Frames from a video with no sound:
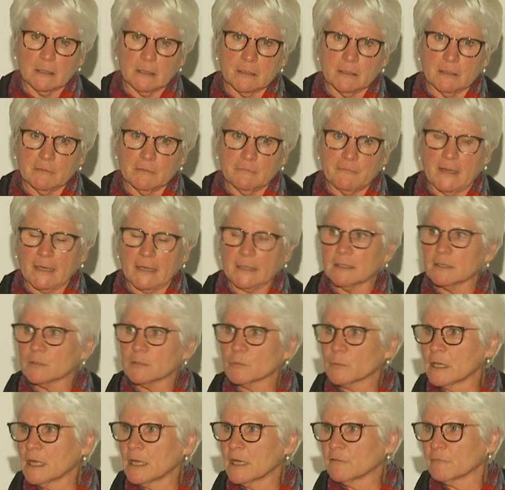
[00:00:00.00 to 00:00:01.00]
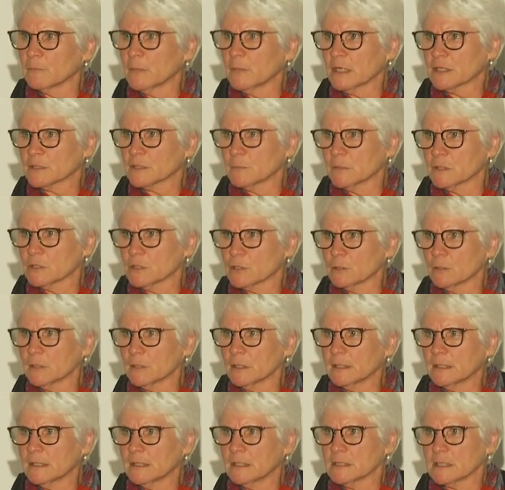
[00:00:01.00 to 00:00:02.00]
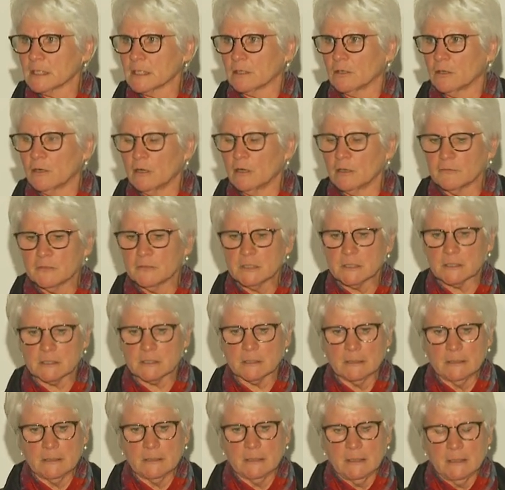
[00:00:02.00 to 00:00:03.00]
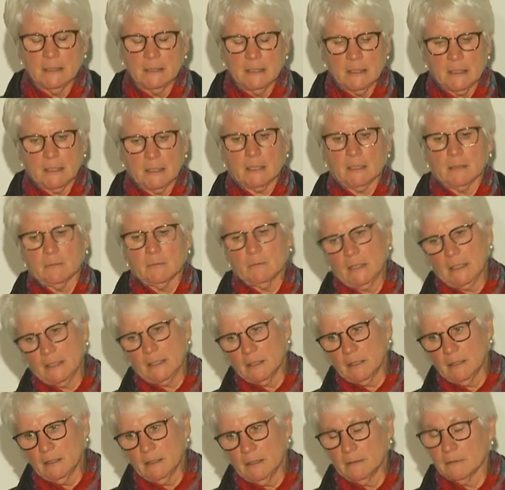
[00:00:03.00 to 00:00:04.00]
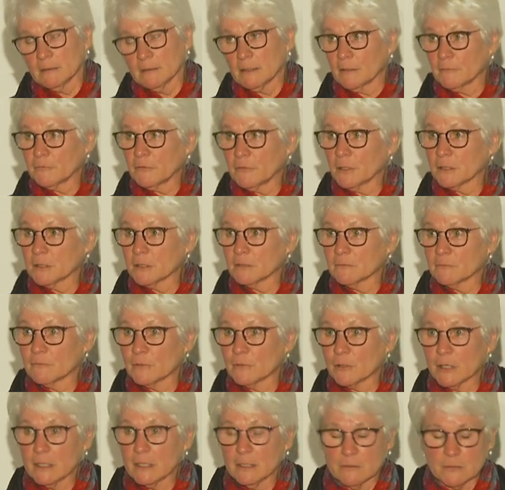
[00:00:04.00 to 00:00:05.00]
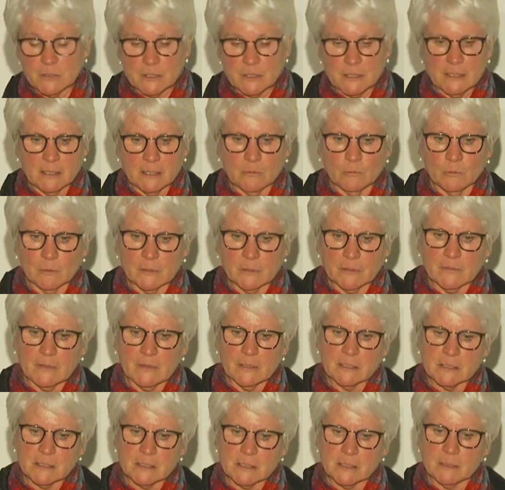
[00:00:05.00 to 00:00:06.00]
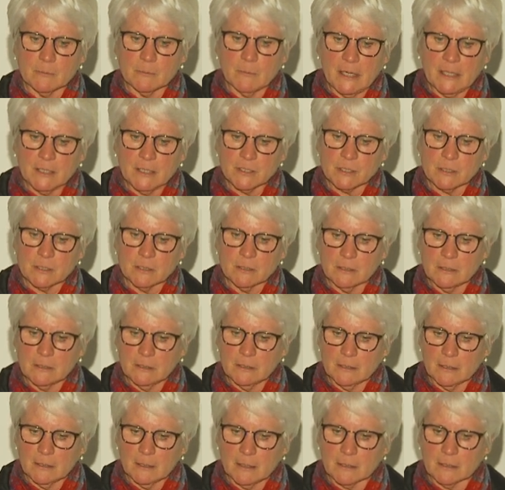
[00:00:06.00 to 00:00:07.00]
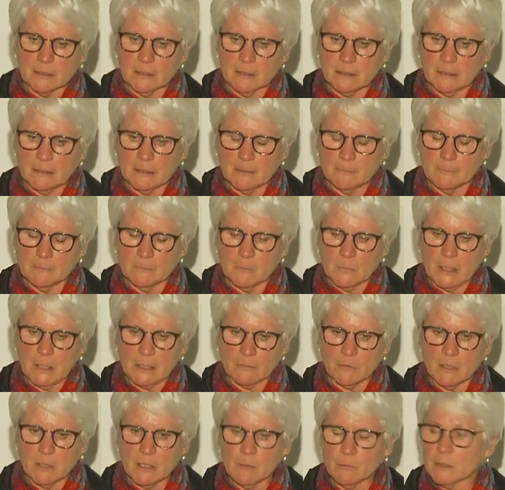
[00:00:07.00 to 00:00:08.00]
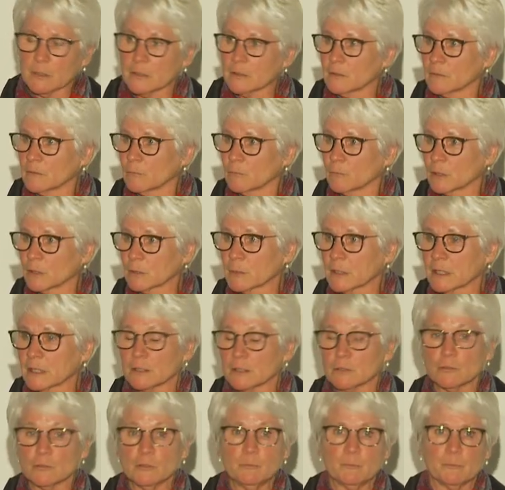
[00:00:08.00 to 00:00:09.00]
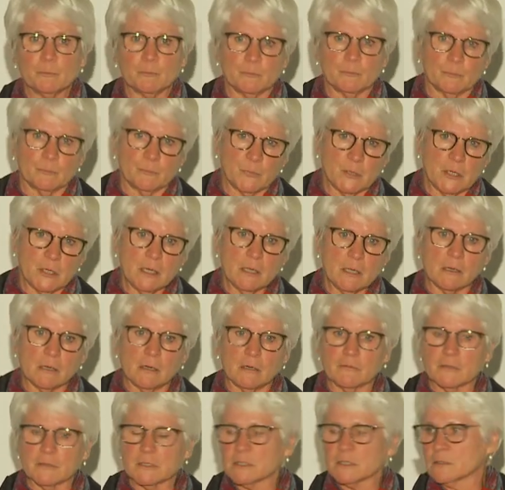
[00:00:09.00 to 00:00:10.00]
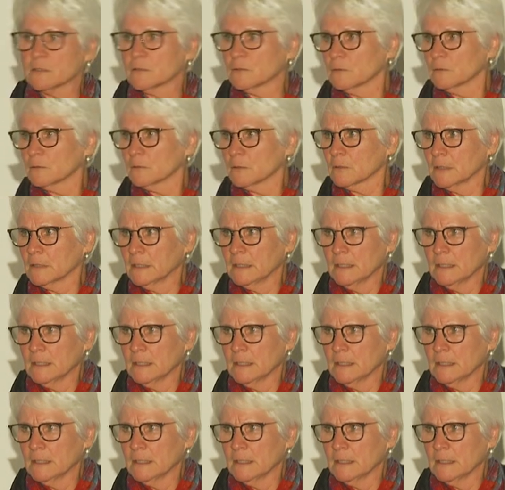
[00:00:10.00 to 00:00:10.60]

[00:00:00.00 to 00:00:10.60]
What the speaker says: the fact that we have mixed maturities at harvest. And I found it very interesting, all the things that he mentioned, and agree with what we can do pre-harvest to